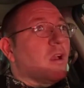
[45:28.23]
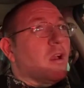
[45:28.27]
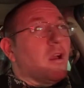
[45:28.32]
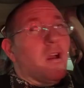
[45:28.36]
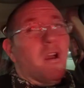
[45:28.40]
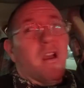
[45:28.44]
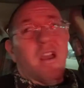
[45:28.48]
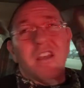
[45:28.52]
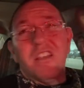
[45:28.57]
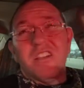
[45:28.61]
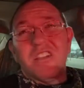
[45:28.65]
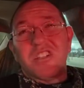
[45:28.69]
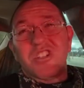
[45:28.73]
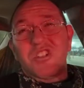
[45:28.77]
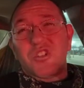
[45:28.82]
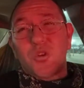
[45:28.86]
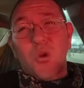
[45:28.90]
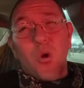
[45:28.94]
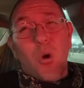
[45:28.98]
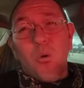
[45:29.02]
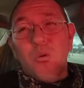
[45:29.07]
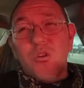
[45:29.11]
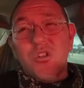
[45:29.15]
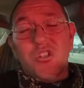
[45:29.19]
His
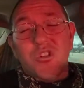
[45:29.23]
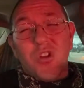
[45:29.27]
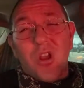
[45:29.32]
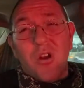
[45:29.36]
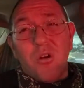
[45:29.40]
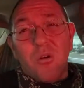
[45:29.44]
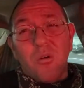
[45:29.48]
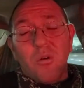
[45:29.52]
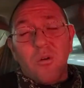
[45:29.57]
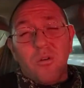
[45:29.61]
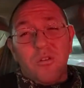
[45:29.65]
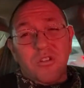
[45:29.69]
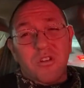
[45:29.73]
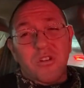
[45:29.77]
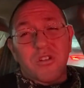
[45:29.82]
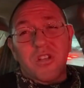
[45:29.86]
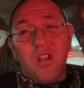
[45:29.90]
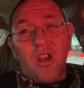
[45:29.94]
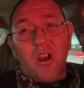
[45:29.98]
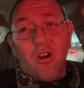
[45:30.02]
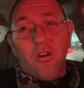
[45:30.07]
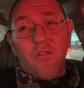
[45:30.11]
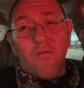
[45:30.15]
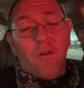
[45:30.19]
own generals are
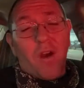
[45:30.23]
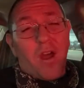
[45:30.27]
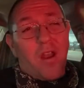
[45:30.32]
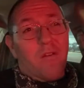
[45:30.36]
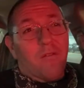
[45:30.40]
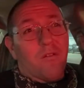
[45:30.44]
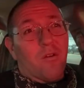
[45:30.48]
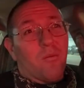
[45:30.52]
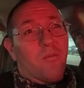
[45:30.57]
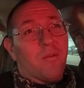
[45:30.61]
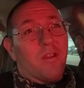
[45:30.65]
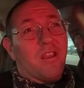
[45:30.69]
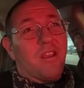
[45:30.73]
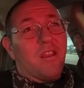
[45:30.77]
terrified of him.